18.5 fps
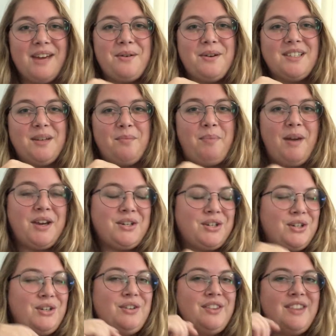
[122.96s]
was a
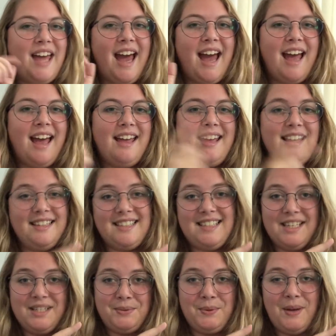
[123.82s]
picture that, it's
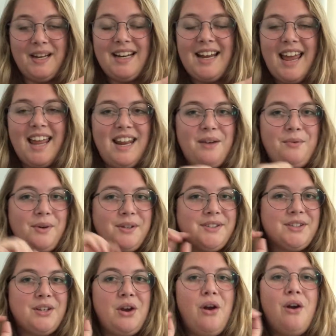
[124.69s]
this one, and it
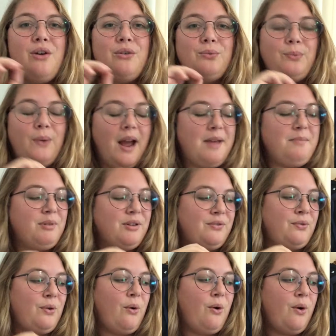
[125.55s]
was right
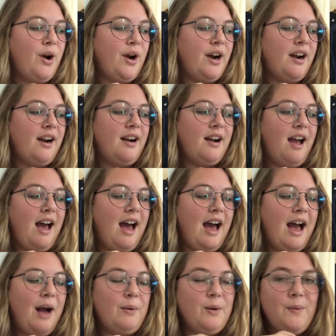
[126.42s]
before
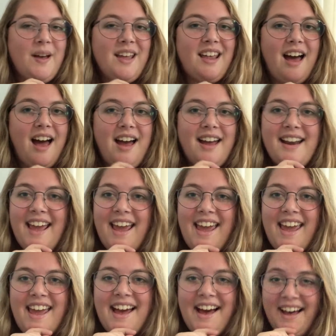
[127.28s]
we went on
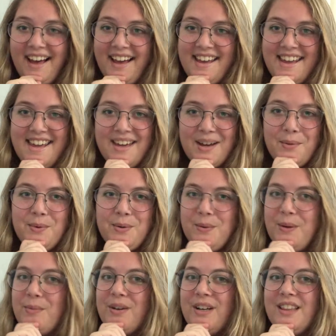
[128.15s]
a hike when
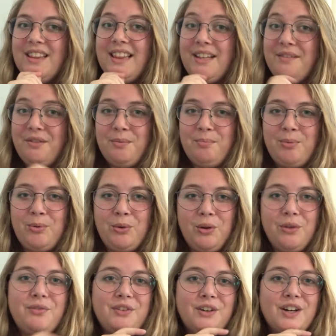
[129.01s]
we were in
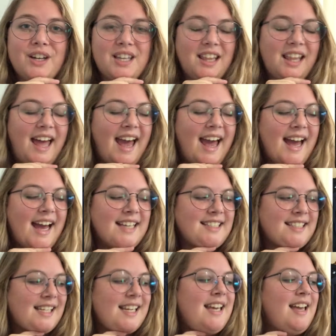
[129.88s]
Liverpool for a
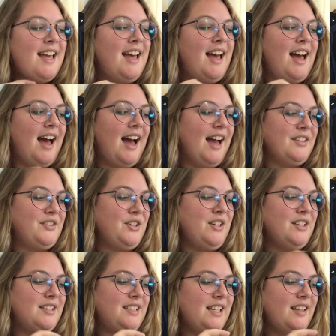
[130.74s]
class. So
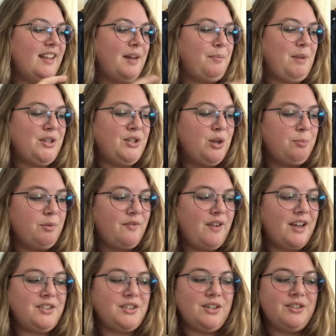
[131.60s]
you can see, like, my two
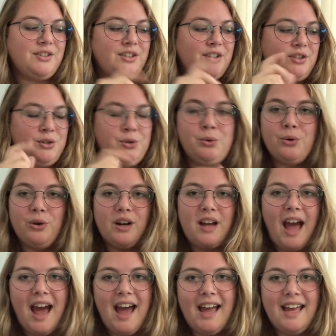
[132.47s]
professors, a tour
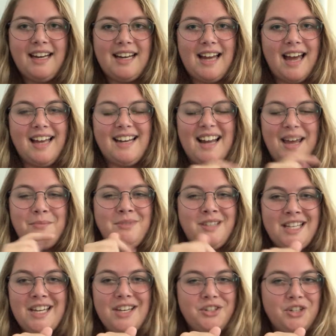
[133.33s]
guide named
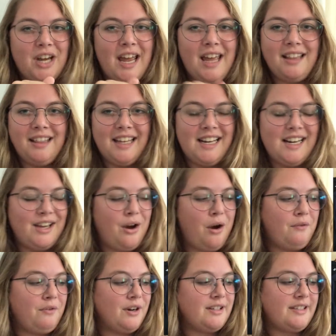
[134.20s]
TJ leaning
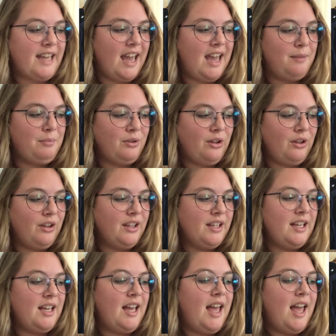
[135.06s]
over a table,
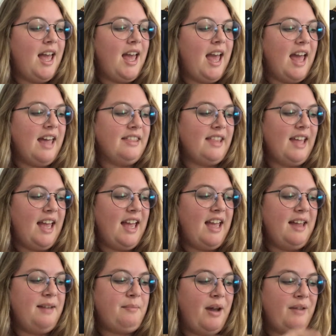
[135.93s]
and
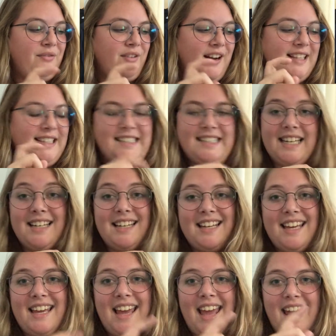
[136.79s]
then my friends
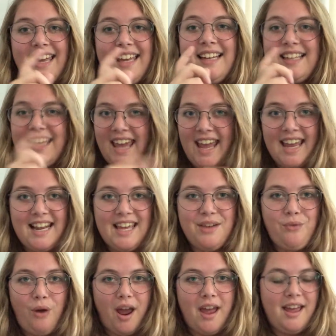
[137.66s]
Sydney and
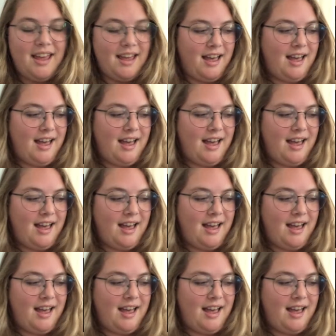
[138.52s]
Katie right